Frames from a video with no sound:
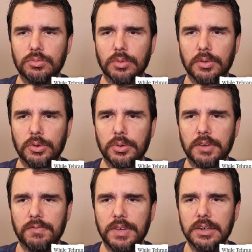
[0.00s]
renewing
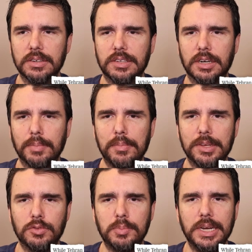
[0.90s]
fears that it may be
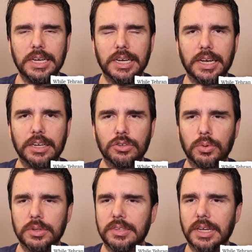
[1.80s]
speeding again
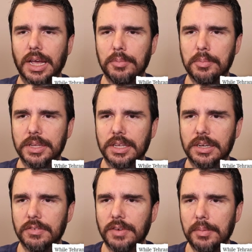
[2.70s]
towards the
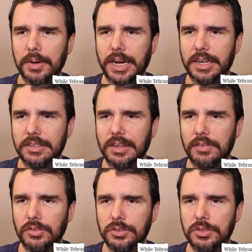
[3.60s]
capability of fabricating
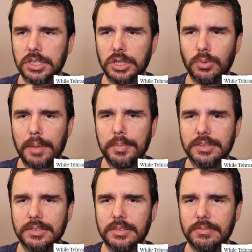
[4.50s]
several nuclear
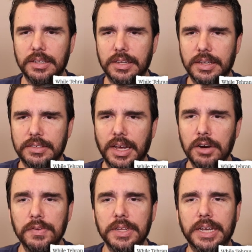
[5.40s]
weapons, it's
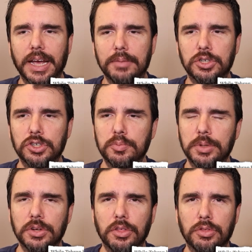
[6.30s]
carefully kept just
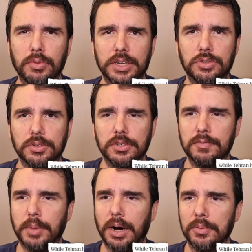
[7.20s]
below the threshold
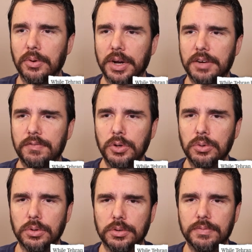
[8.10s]
of bomb-grade
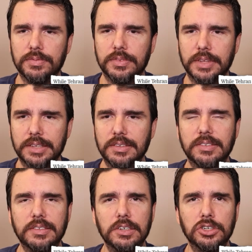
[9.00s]
fuel. That's
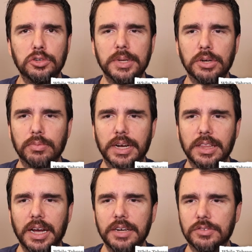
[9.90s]
considered to be a red
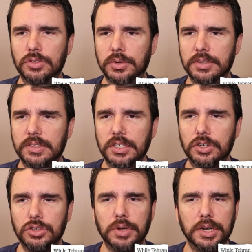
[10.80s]
line of sorts that
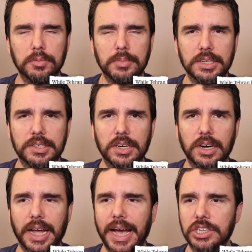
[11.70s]
could trigger
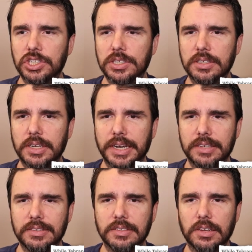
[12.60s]
military action
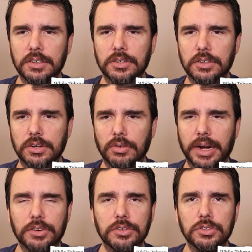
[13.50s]
against its
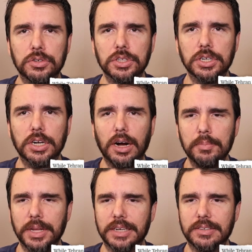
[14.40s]
underground nuclear
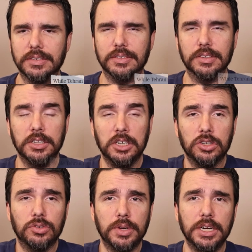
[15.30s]
complexes.
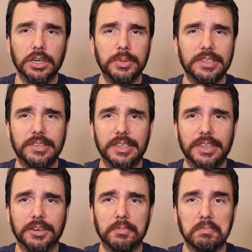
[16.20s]
So here we see
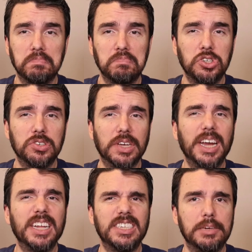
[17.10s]
them just kind
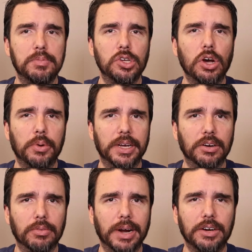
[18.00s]
of tiptoeing
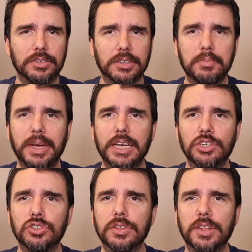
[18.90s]
around and making
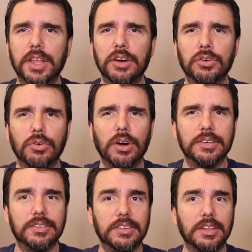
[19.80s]
sure that they don't
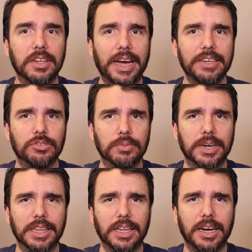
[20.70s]
cross the last
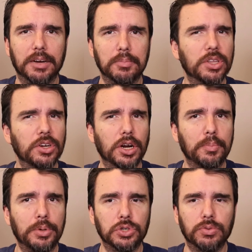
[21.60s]
red line, but they're going to
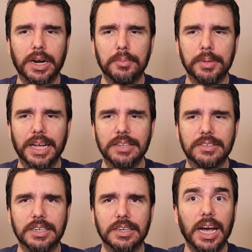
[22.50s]
push right up against
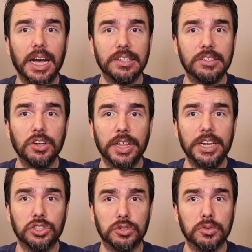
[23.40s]
it until they
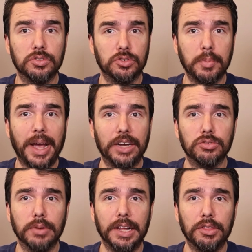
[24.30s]
just smash
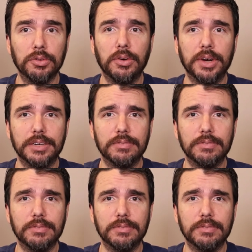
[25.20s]
right through it,